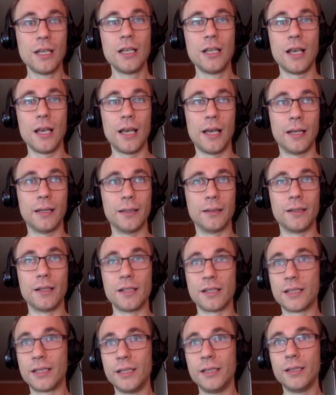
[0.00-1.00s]
And
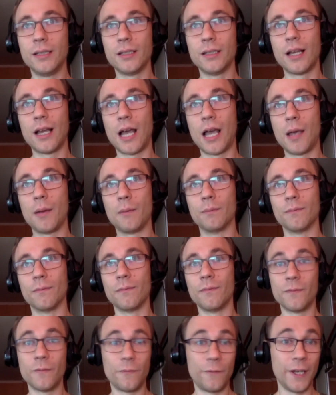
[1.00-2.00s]
still I'm
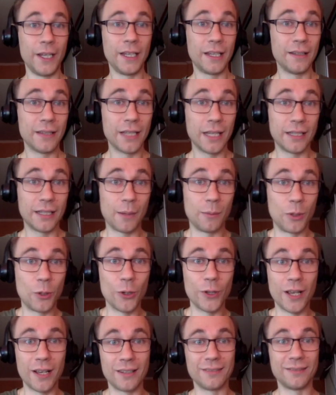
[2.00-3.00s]
thinking that
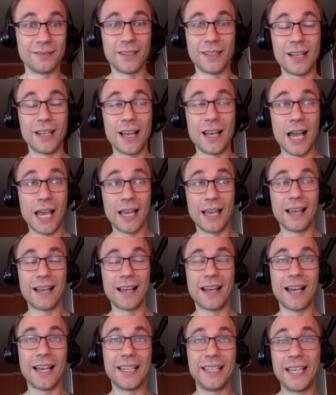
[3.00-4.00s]

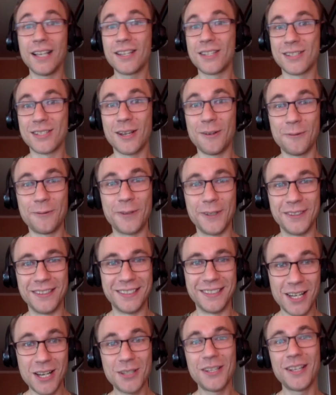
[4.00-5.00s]
I get something
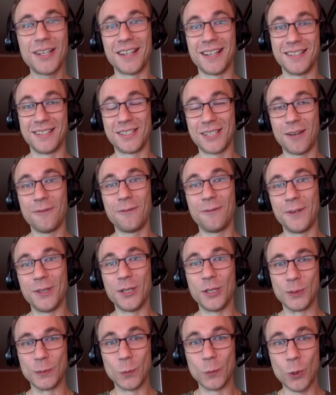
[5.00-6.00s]
done and it's something
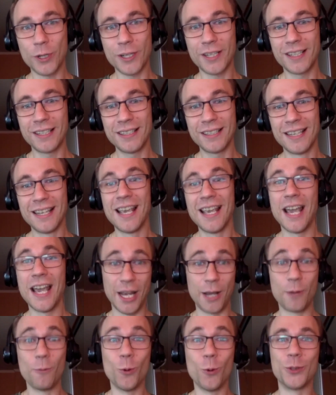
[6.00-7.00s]
is working, and
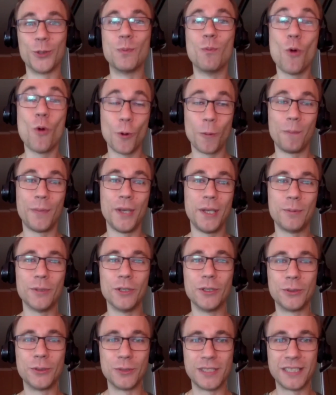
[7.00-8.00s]
I want more people
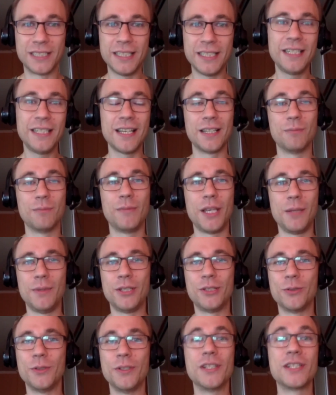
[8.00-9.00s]
to see and maybe
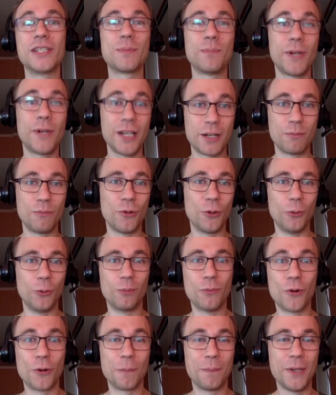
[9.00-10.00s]
to inspire
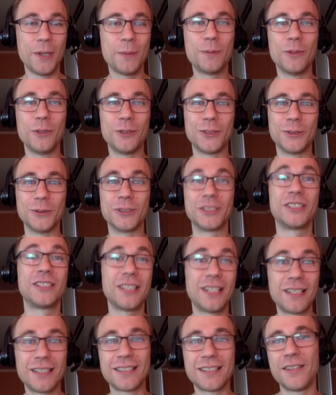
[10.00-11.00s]
more people to
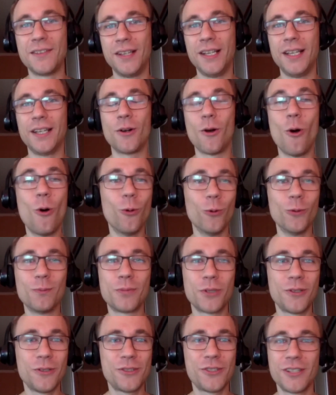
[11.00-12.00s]
start their own
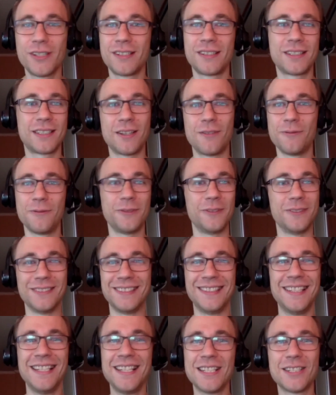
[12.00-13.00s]
project, something
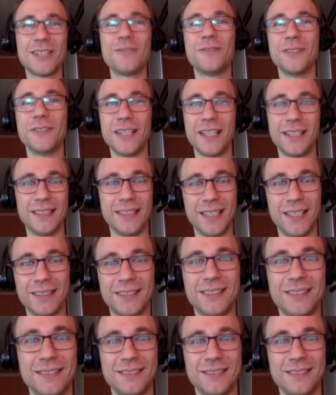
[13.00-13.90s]
like that.